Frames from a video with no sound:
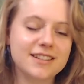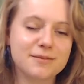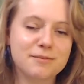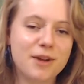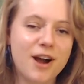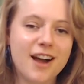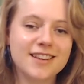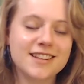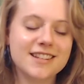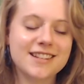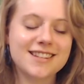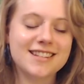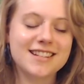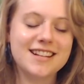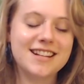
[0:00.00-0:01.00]
I'm not
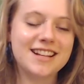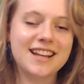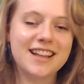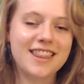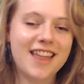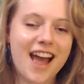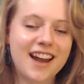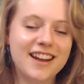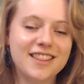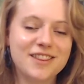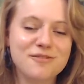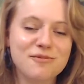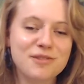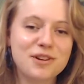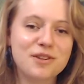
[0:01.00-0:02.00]
succeeding in that in the
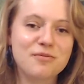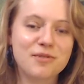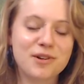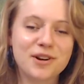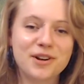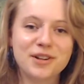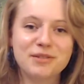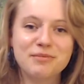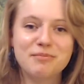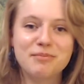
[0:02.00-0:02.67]
real world.